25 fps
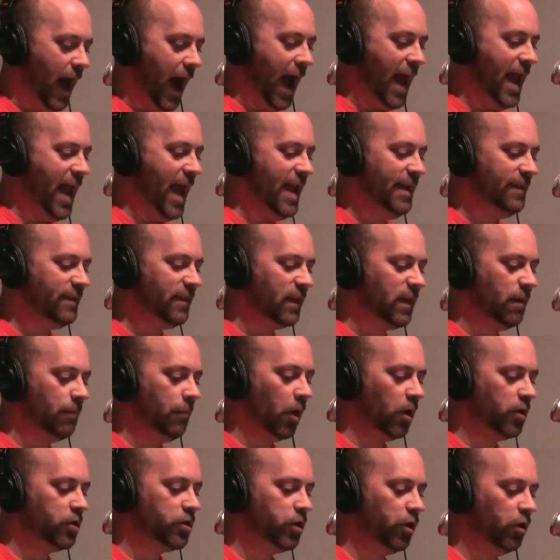I hate the
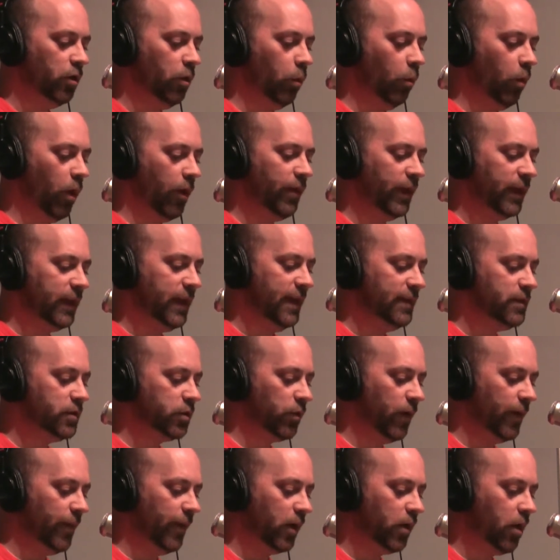commercial where the kids
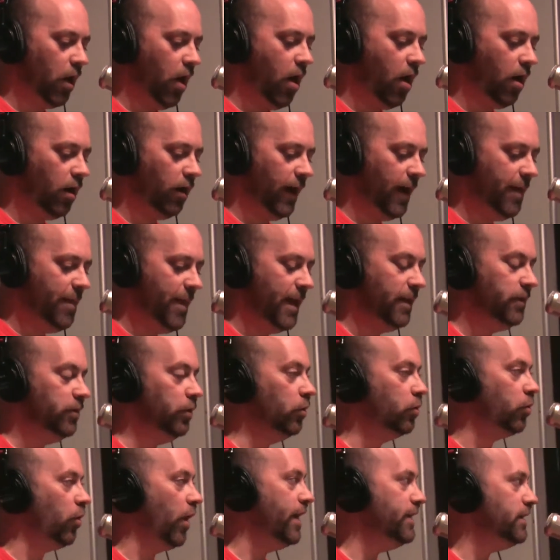are in the car and they
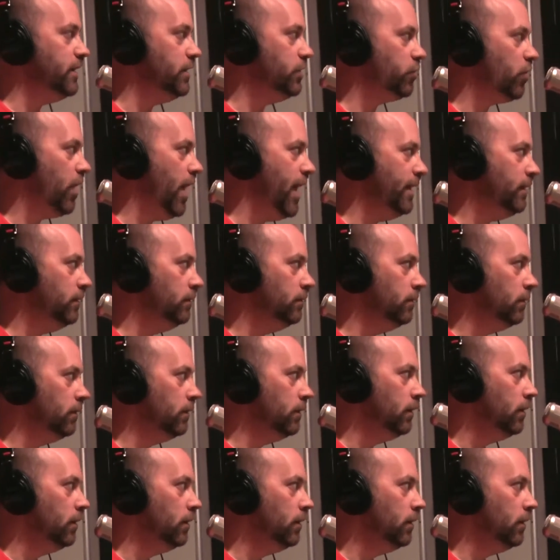do Crazy Train.